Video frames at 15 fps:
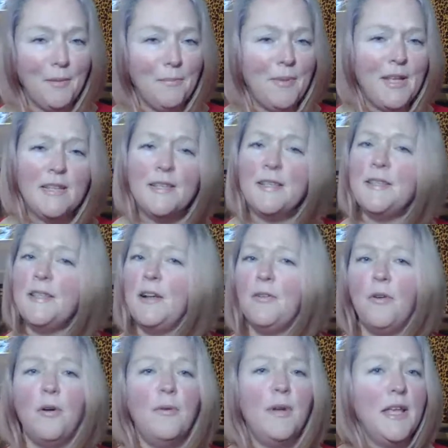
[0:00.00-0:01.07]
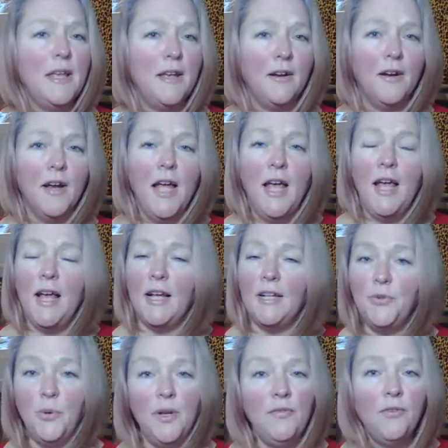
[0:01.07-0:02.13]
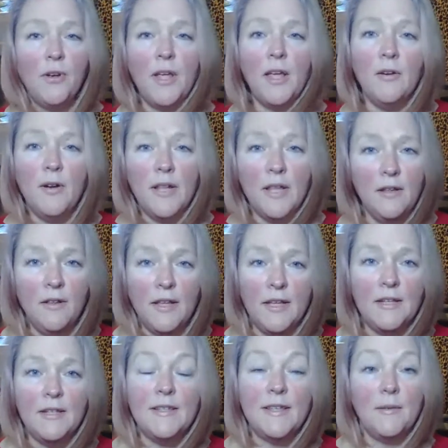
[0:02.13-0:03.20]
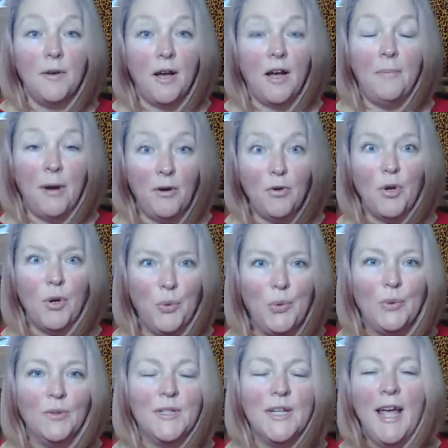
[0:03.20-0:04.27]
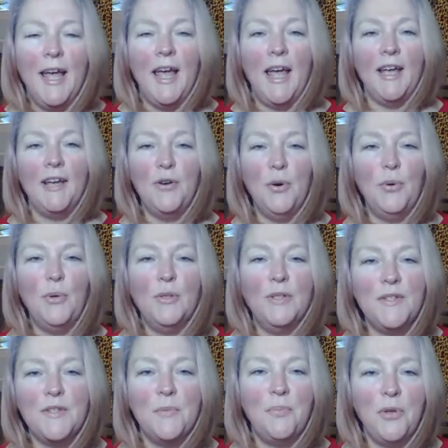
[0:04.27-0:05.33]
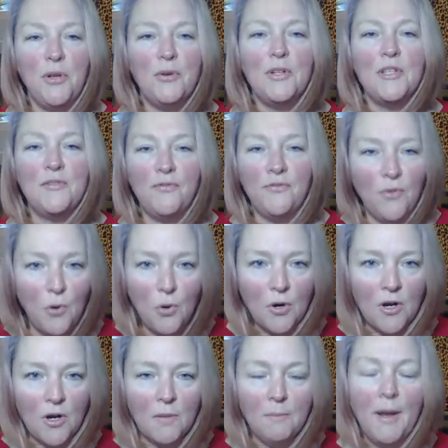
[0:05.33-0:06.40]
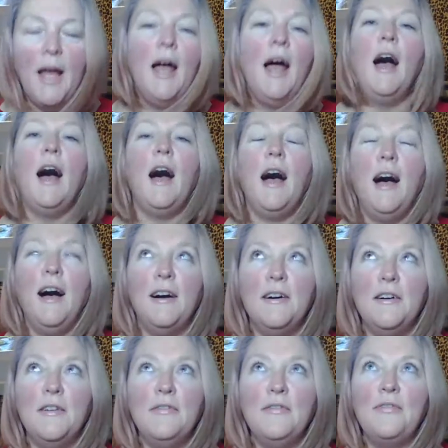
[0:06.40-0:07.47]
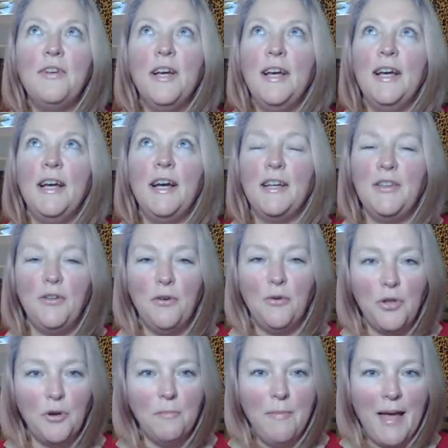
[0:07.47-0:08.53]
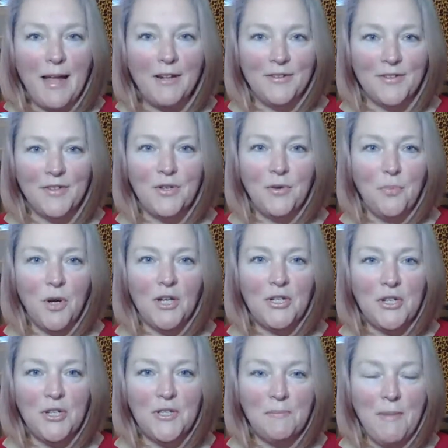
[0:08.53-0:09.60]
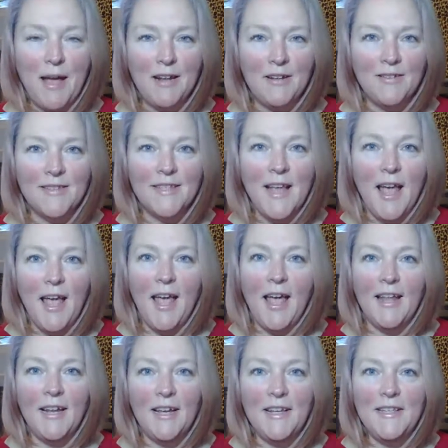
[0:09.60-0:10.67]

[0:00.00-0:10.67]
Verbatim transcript: pieces that are already here. And 24 karat healing is about gold. And gold is the purest form of, you know, your metals, your precious metals. And I